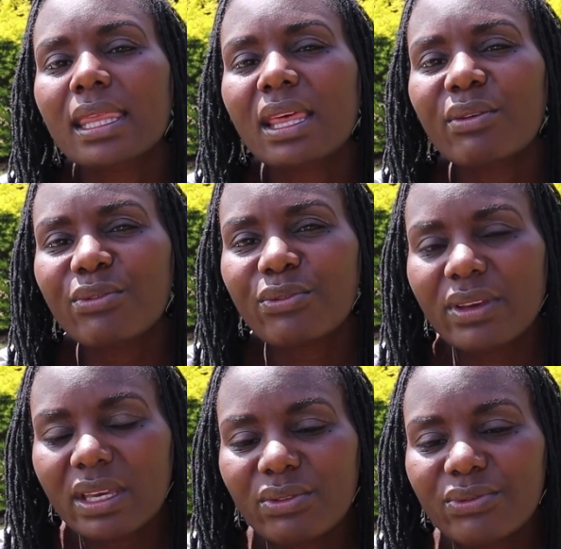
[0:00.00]
The
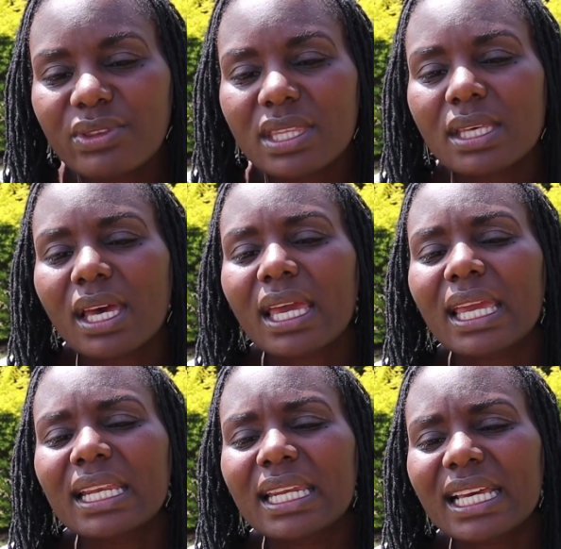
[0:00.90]

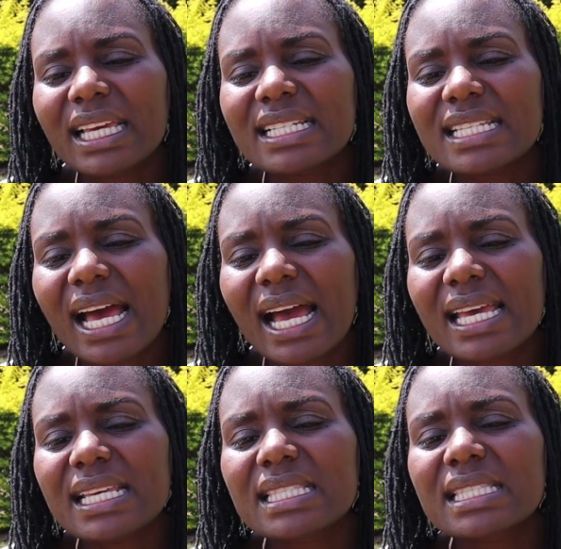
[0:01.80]
fifth indicator
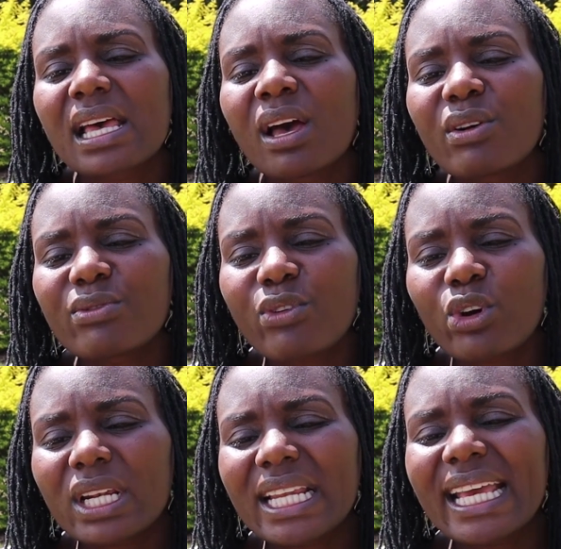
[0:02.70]
is
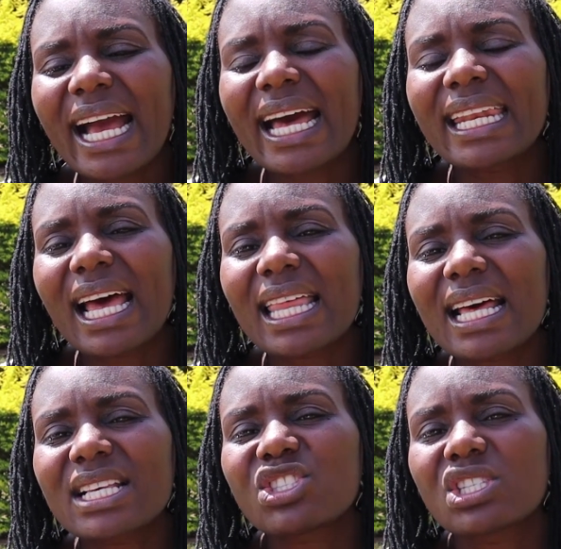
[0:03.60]
fondling
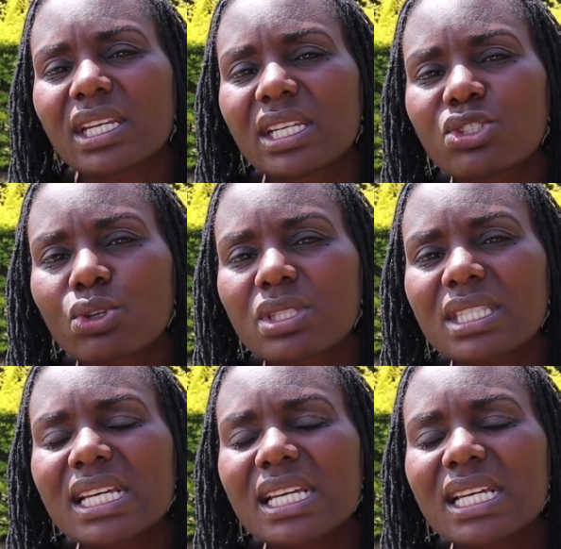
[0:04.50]
another's genitals.